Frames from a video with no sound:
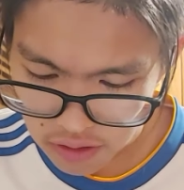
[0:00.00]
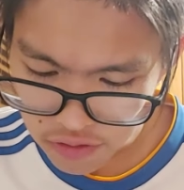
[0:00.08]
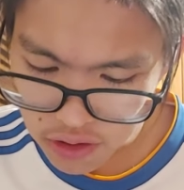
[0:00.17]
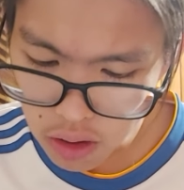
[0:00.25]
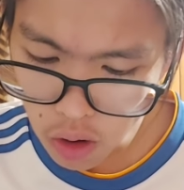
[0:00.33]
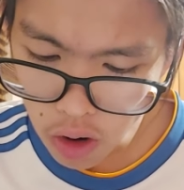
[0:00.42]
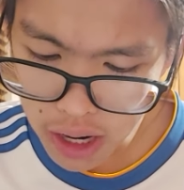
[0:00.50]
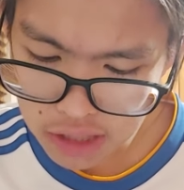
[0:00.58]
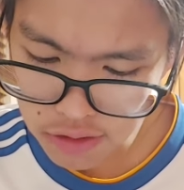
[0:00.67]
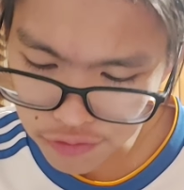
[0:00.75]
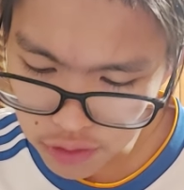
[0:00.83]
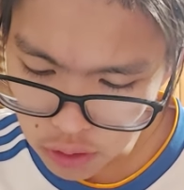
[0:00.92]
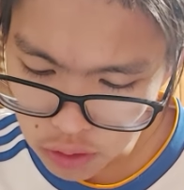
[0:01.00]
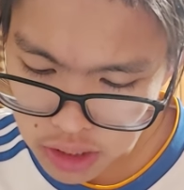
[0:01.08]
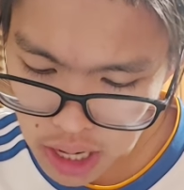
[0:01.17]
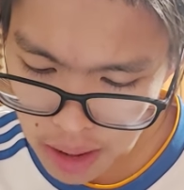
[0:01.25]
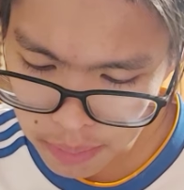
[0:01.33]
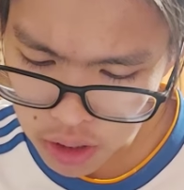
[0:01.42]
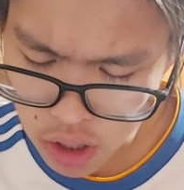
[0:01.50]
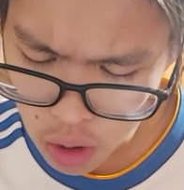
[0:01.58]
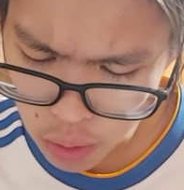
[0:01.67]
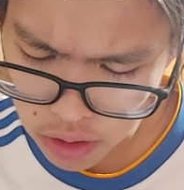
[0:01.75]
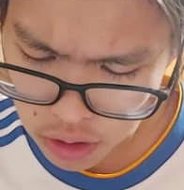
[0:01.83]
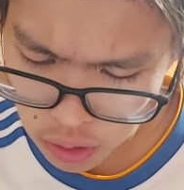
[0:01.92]
for the Lord has refused to let me go
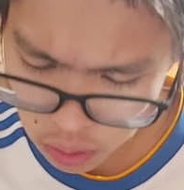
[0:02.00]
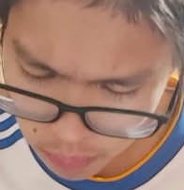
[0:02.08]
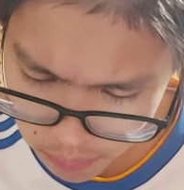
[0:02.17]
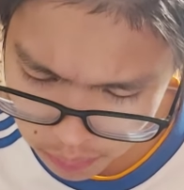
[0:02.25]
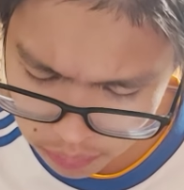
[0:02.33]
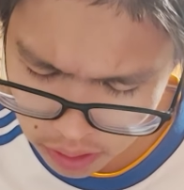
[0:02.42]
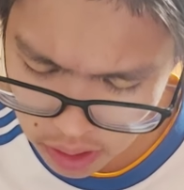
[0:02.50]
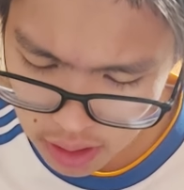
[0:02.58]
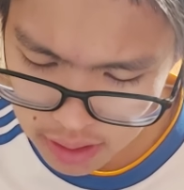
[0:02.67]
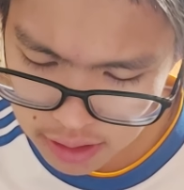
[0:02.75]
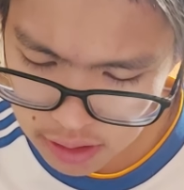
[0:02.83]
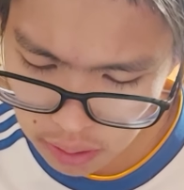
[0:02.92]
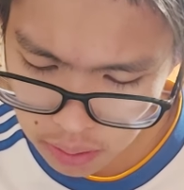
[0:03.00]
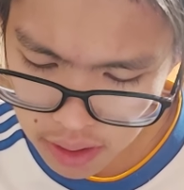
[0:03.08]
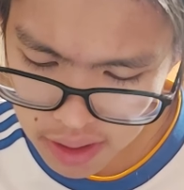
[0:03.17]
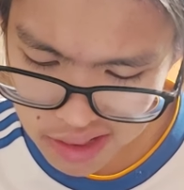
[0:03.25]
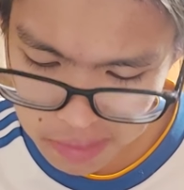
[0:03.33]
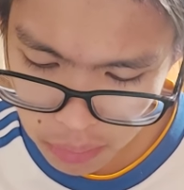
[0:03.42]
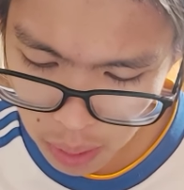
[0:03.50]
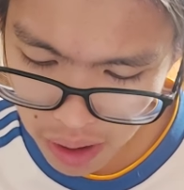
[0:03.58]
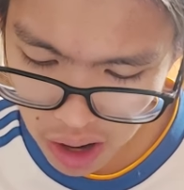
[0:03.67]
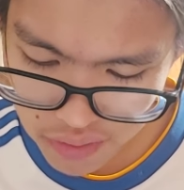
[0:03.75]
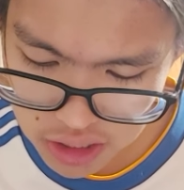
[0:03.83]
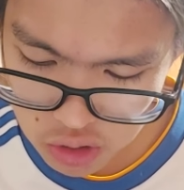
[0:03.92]
with you. So the
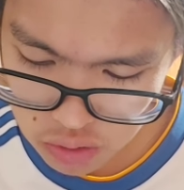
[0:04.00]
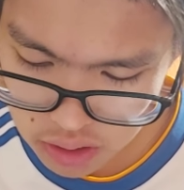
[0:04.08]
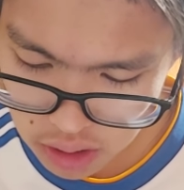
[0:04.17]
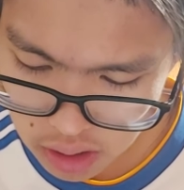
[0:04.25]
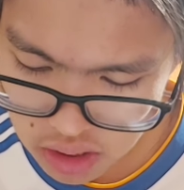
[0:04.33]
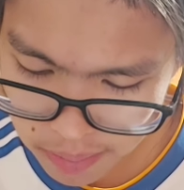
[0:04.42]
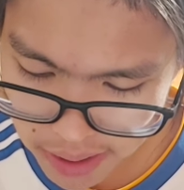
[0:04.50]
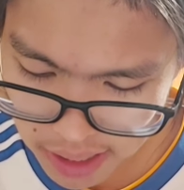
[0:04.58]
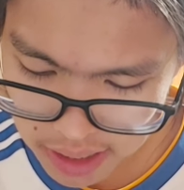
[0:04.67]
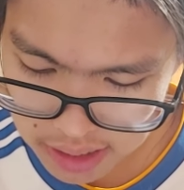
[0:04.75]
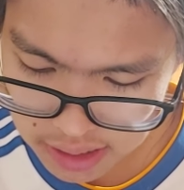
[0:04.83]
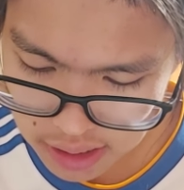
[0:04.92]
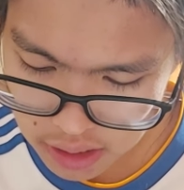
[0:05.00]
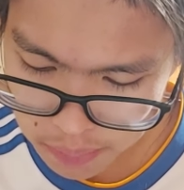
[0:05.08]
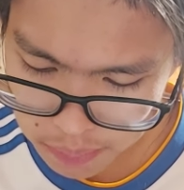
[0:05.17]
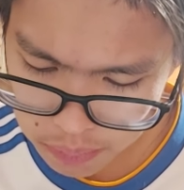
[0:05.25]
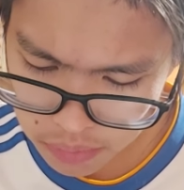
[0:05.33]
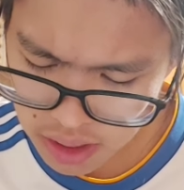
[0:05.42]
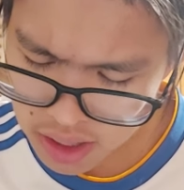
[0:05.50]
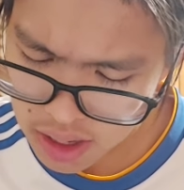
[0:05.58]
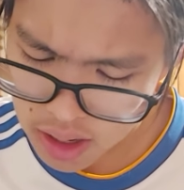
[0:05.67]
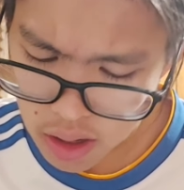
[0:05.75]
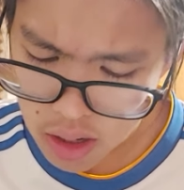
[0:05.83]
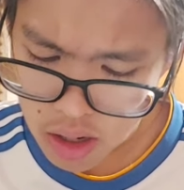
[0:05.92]
Moabite officials returned to Balak and said,
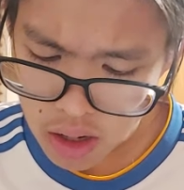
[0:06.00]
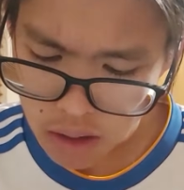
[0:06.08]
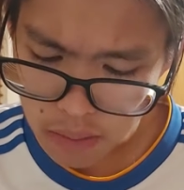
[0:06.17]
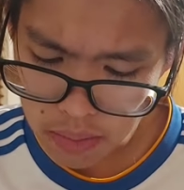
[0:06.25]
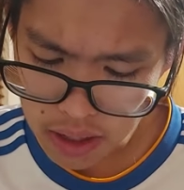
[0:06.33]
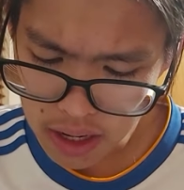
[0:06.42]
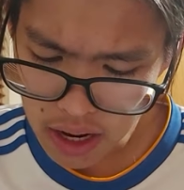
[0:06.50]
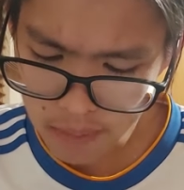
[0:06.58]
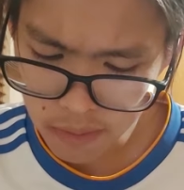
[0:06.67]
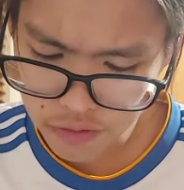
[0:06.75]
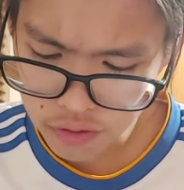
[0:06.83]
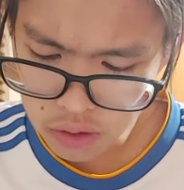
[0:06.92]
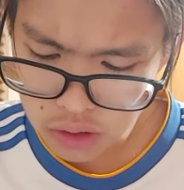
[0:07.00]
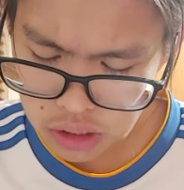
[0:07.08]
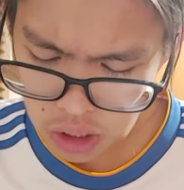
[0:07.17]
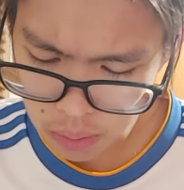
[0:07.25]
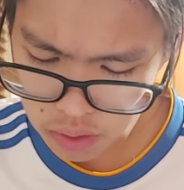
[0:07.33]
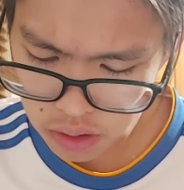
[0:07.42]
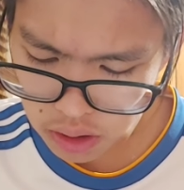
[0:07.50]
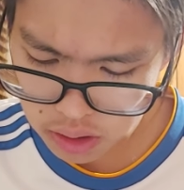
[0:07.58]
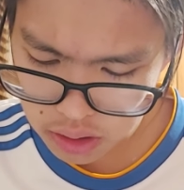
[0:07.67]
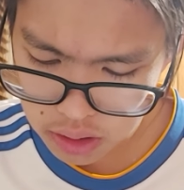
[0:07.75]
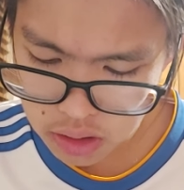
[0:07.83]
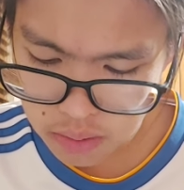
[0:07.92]
Balaam refused to come with
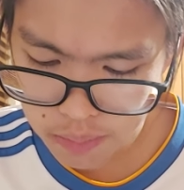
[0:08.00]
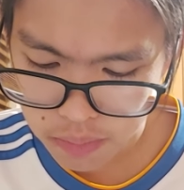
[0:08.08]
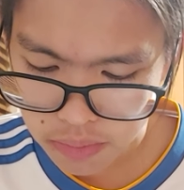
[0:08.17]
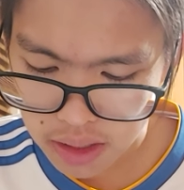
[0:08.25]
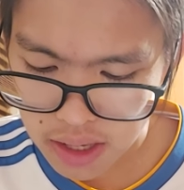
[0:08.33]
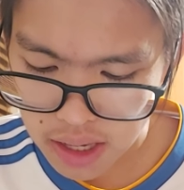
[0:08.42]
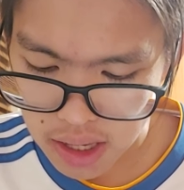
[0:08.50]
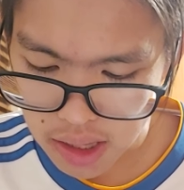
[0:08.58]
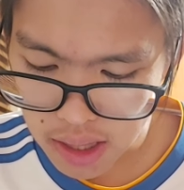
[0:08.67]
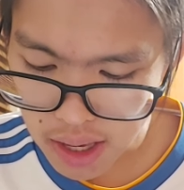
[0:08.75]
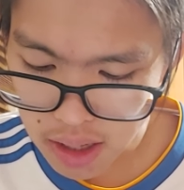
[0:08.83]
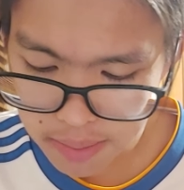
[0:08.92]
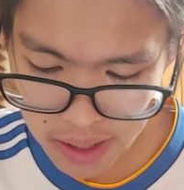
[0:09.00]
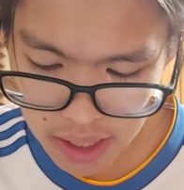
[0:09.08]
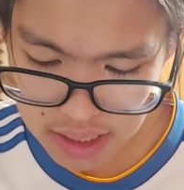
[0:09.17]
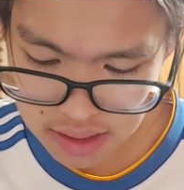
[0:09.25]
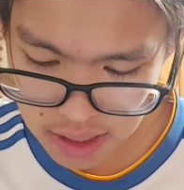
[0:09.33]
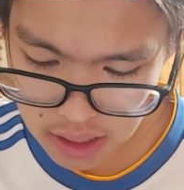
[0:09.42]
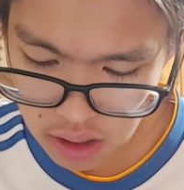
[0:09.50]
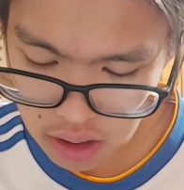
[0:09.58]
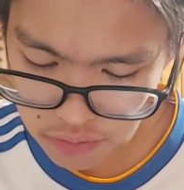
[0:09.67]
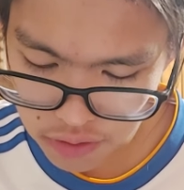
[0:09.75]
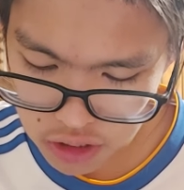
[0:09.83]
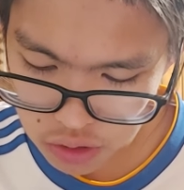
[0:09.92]
us. Then Balak sent other
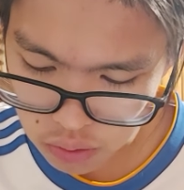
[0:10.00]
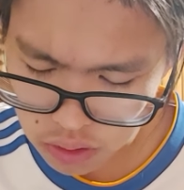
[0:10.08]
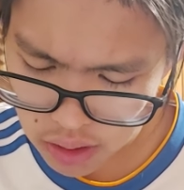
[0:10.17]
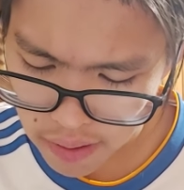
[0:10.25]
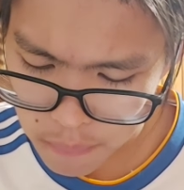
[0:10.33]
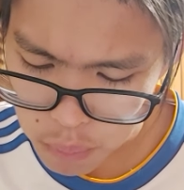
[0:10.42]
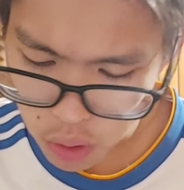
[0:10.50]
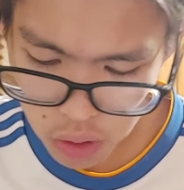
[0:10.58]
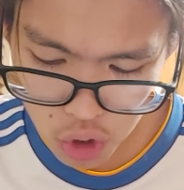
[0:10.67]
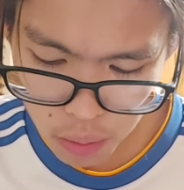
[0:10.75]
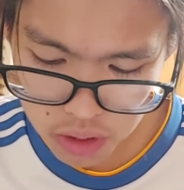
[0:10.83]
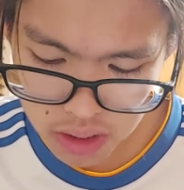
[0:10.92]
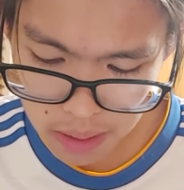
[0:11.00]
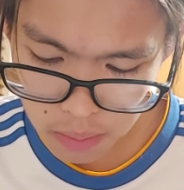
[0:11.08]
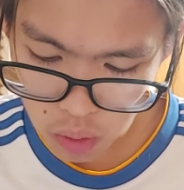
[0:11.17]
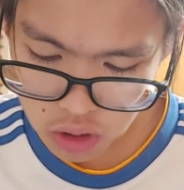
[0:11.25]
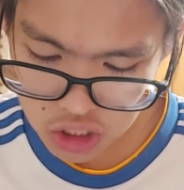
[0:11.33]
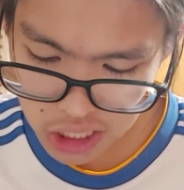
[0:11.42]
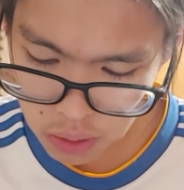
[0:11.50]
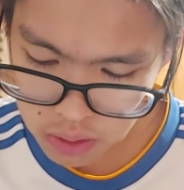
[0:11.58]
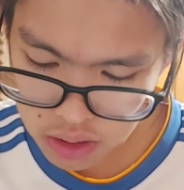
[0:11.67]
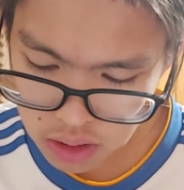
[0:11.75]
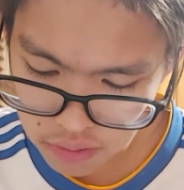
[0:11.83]
officials, more numerous and more distinguished